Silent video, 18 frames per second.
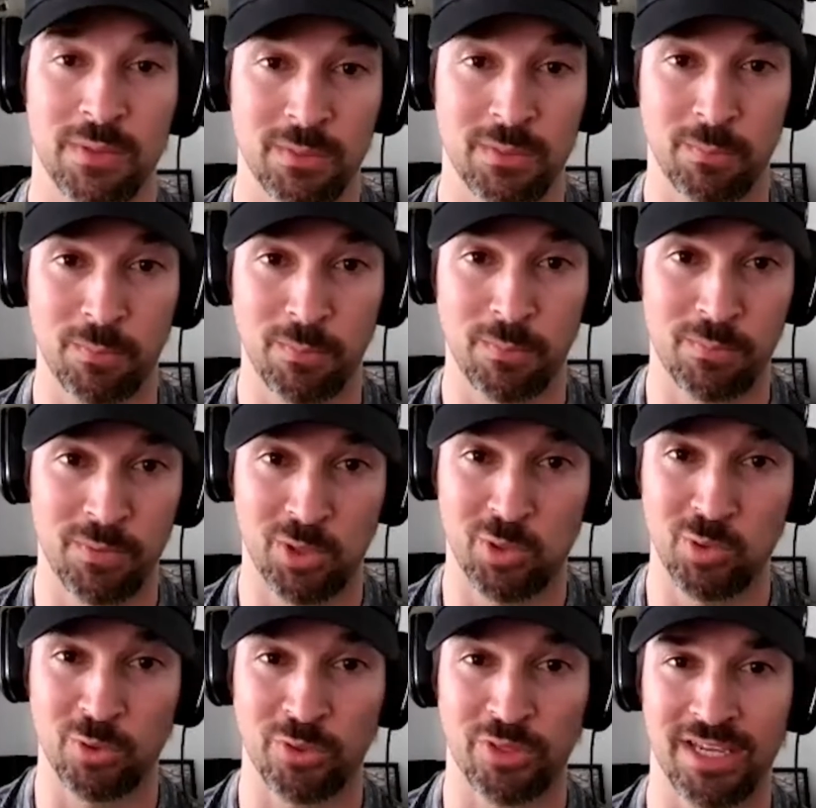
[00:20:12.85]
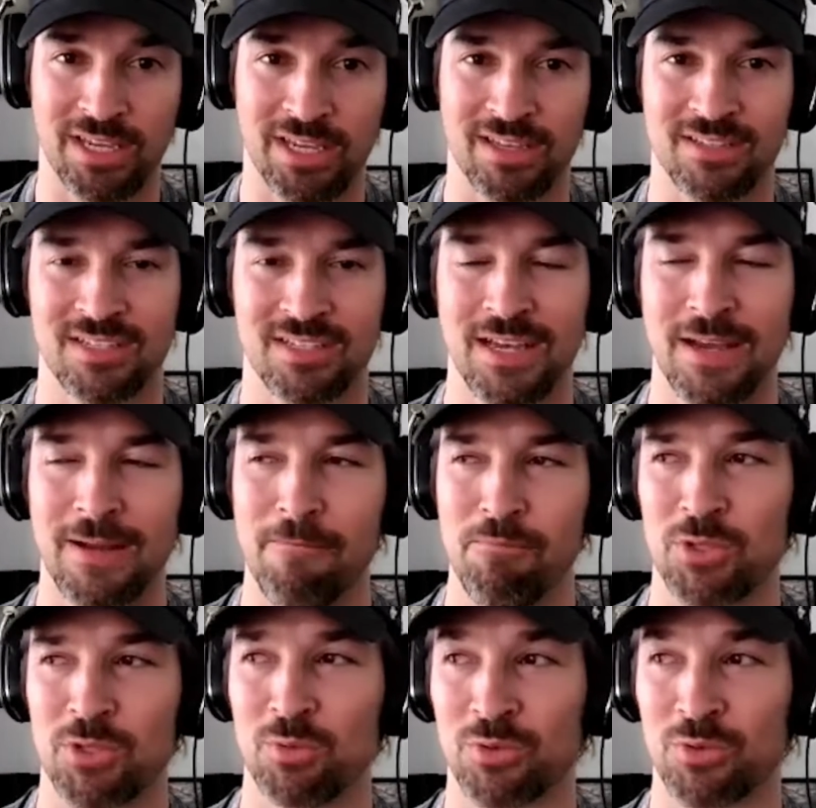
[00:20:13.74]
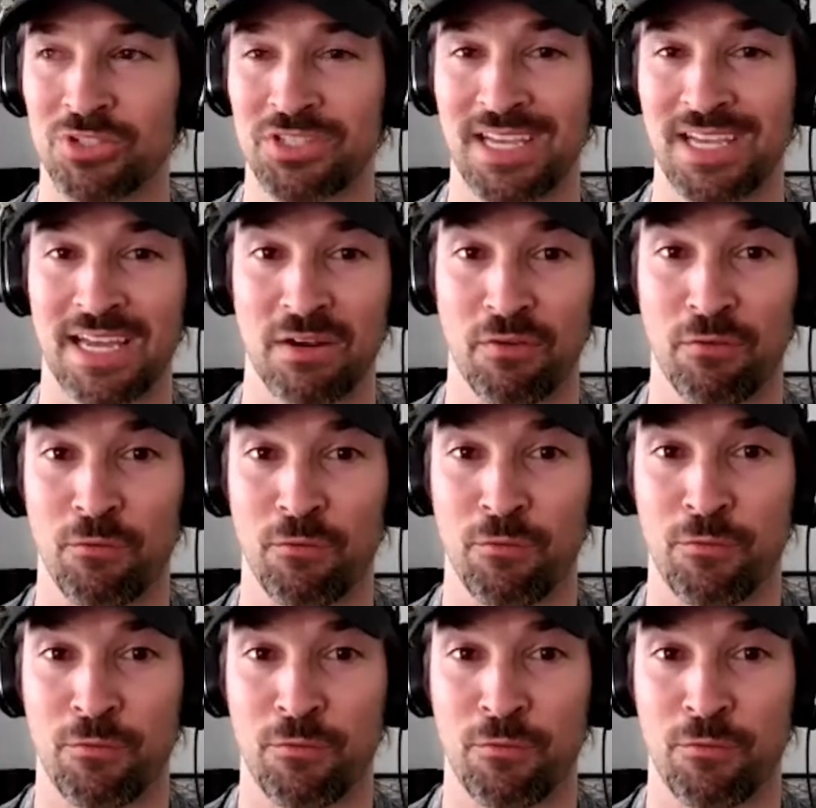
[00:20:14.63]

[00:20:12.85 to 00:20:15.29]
But the cool thing is you will stand